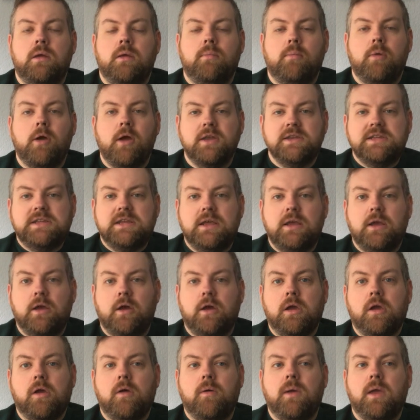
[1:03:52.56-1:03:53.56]
Monty
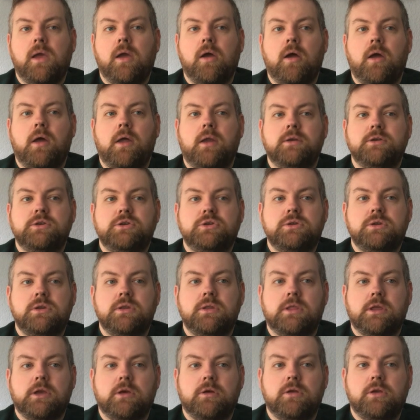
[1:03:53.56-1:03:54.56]
are going on
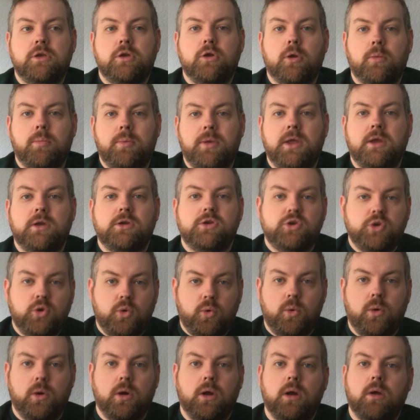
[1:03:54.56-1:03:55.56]
their European
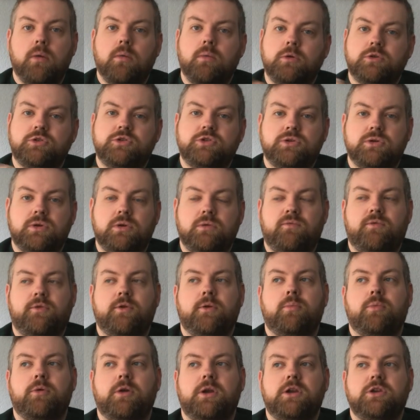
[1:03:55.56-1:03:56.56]
tour, which
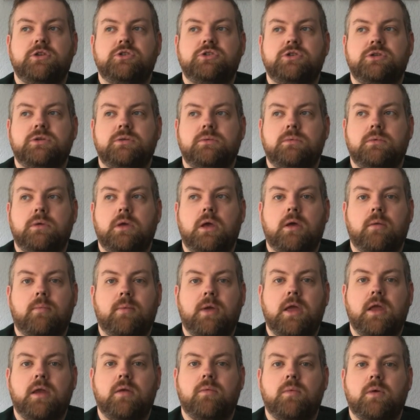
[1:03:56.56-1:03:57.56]
for British young
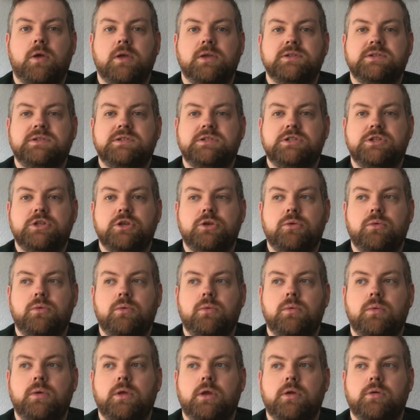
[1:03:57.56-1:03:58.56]
men was
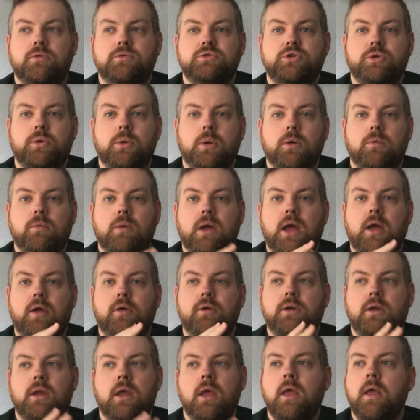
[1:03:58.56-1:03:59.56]
to, tour
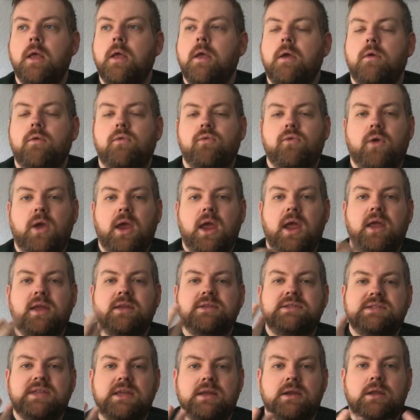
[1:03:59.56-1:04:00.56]
around
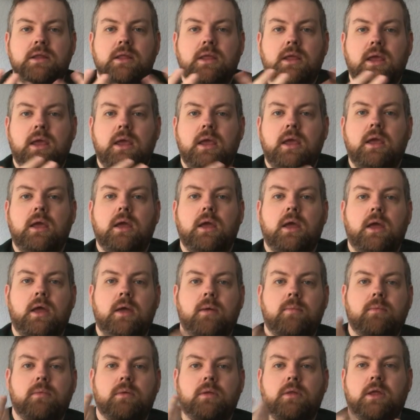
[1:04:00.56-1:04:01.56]
France, Italy,
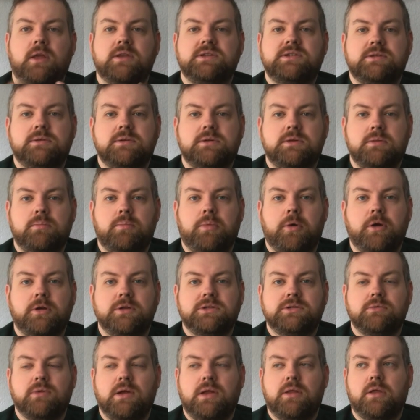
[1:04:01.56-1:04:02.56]
lots of
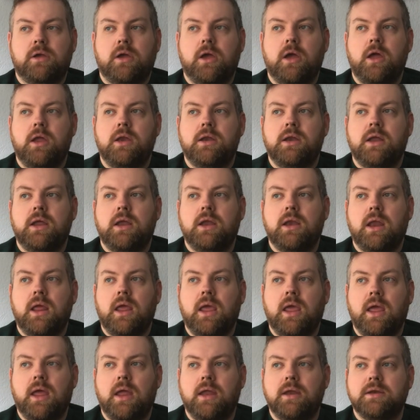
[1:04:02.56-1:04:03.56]
parts around the continent,
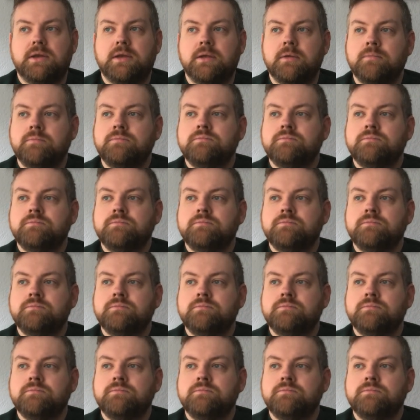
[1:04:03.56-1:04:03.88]
and,